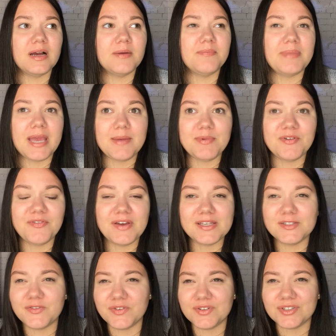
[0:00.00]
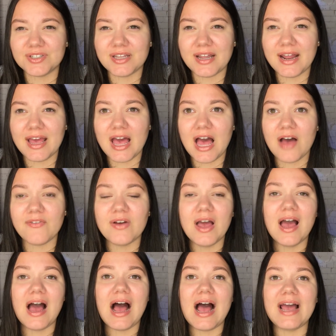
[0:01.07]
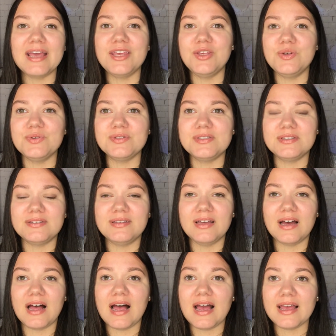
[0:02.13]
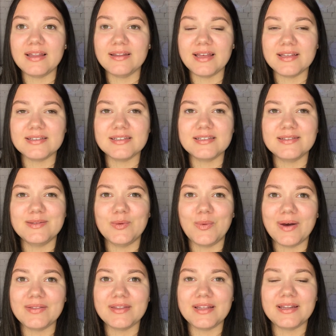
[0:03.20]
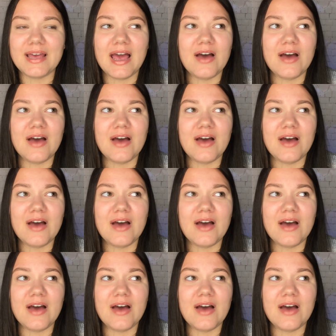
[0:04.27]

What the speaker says: baby face filter that I have, I used the eye lenses, the one that